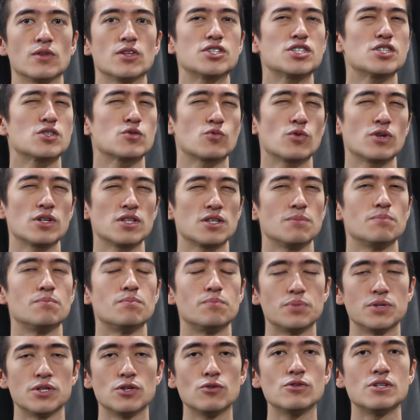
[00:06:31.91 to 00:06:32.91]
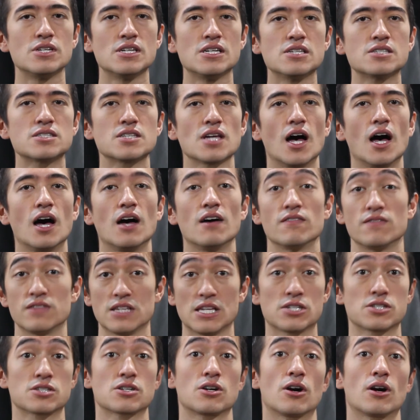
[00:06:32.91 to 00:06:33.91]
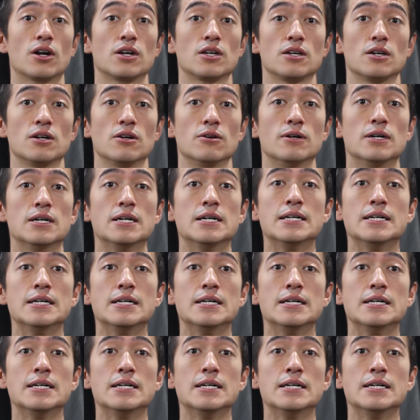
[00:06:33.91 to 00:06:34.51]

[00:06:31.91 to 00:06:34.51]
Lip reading: This is one of the beauties of LISS cardio.